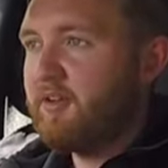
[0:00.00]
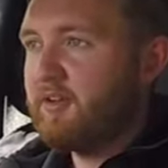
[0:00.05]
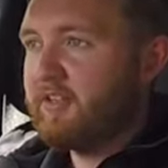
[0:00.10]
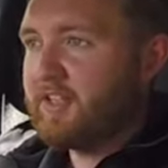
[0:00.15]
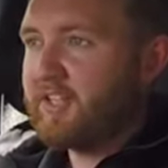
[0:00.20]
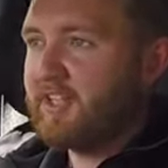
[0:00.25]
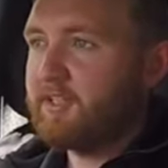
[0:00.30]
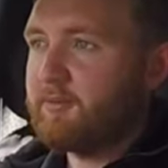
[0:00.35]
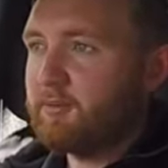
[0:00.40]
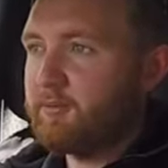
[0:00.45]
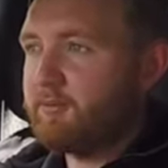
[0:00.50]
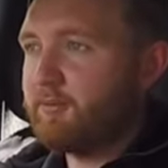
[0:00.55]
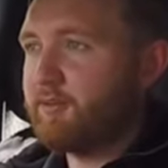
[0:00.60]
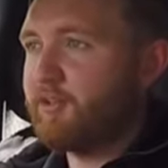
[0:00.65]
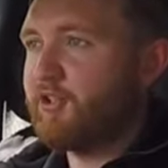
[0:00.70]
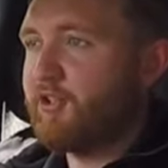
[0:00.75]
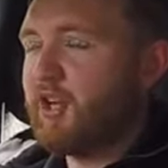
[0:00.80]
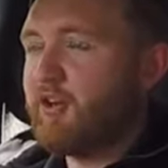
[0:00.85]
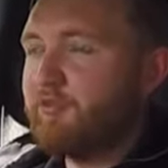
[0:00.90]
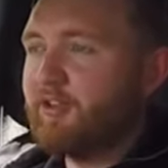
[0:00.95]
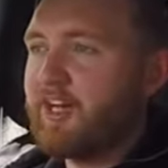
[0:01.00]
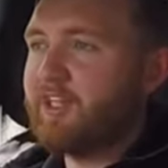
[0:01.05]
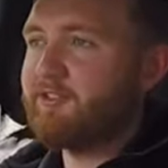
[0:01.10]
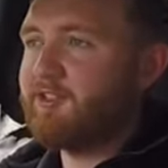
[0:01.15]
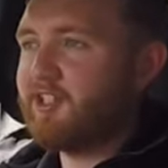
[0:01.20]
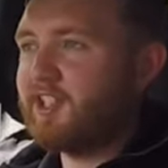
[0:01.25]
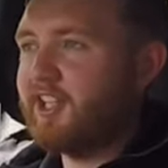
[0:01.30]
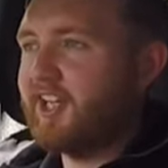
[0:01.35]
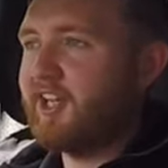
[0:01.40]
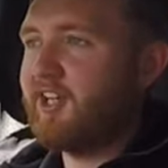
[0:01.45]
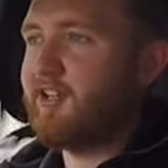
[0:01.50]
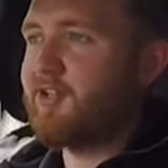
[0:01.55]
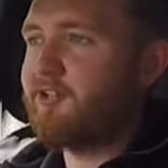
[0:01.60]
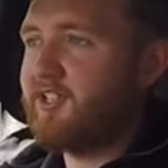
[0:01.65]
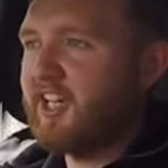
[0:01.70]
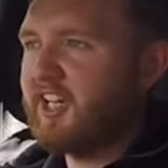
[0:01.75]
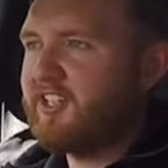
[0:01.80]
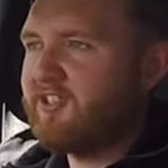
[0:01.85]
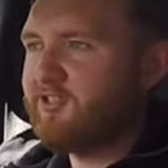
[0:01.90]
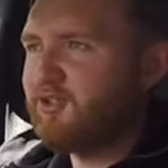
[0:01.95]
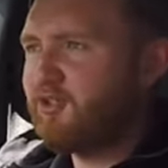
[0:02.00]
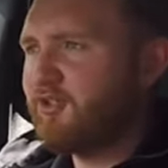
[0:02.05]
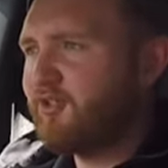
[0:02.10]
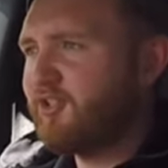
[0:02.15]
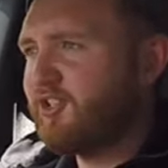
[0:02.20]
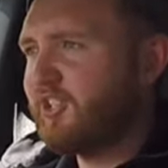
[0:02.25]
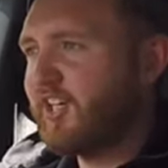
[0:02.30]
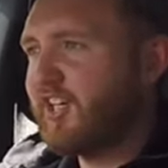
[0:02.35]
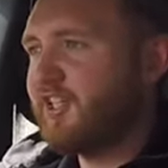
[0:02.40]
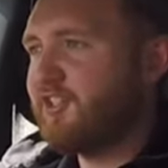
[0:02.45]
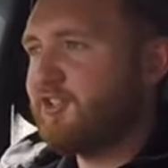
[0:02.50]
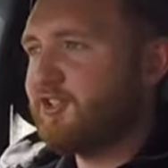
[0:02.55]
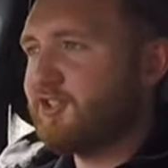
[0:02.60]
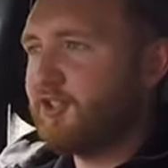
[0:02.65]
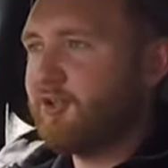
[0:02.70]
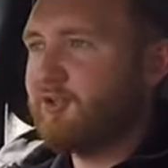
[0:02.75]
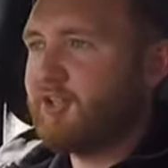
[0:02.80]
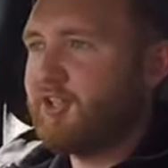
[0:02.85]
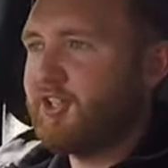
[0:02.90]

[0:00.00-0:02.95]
capable around town and good at soaking